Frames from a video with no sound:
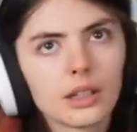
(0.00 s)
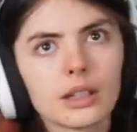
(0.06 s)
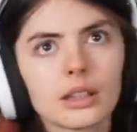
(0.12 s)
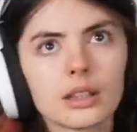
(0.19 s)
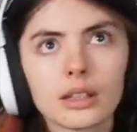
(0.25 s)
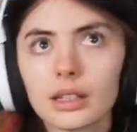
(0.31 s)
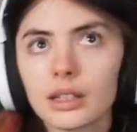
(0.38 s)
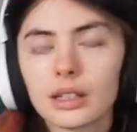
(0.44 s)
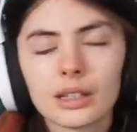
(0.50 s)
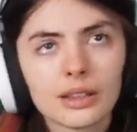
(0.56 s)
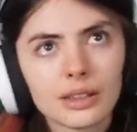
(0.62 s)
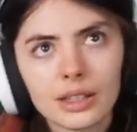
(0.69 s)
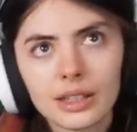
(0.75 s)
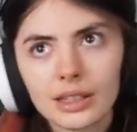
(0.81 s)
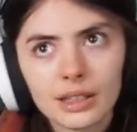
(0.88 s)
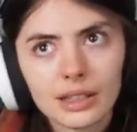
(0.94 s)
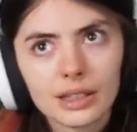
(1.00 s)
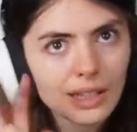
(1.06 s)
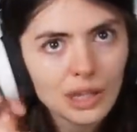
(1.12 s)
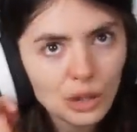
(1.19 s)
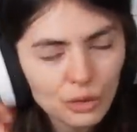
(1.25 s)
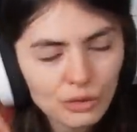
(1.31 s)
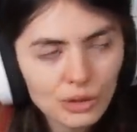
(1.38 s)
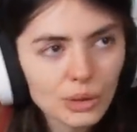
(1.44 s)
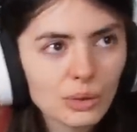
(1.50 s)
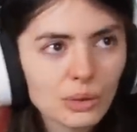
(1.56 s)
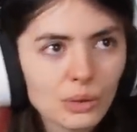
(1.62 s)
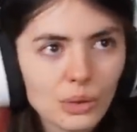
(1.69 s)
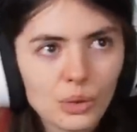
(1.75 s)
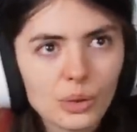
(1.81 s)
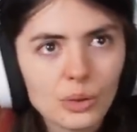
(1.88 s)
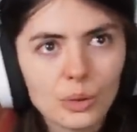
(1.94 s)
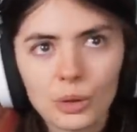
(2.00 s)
The interview